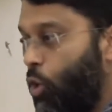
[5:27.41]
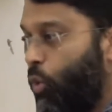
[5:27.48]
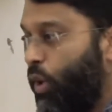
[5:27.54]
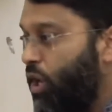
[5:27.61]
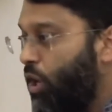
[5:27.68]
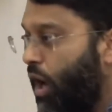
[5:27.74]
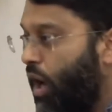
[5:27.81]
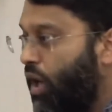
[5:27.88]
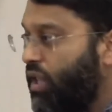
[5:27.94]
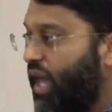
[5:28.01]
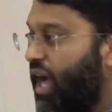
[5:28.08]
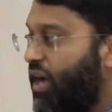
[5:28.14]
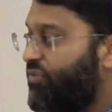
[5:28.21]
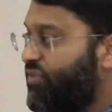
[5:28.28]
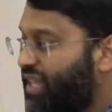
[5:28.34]
We all
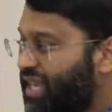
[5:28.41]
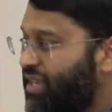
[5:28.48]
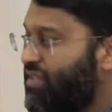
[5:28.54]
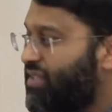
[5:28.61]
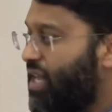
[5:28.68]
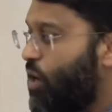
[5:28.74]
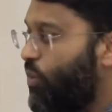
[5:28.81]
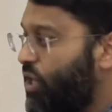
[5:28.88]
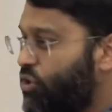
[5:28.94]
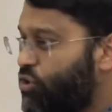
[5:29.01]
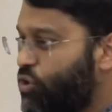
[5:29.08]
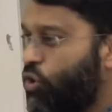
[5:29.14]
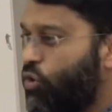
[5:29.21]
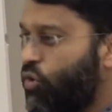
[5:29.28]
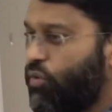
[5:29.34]
have things that we
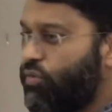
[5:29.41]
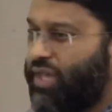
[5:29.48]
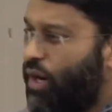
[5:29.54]
do